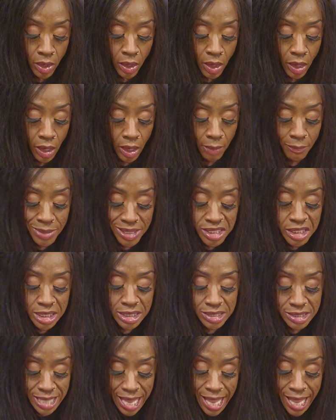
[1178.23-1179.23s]

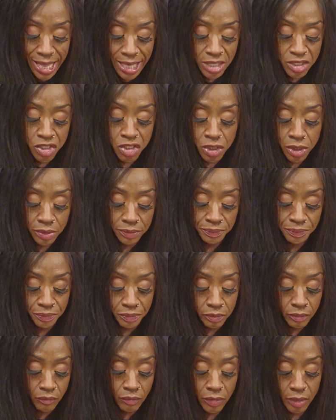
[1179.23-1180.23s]
Mrs. Dash
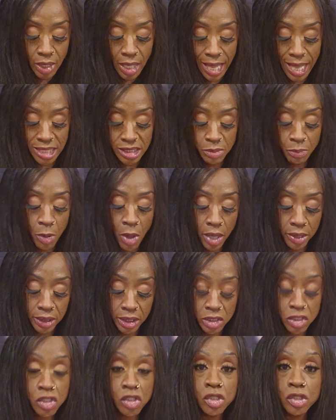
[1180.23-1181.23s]
has
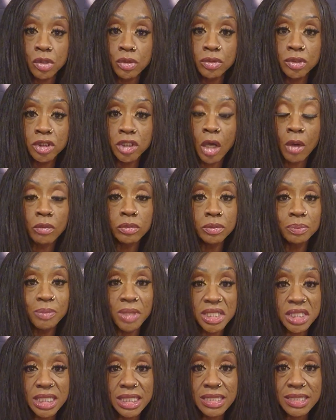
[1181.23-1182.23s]
products too. So
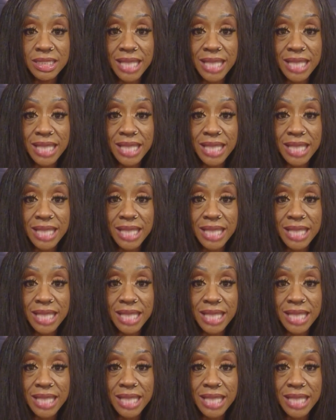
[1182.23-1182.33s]
Mrs.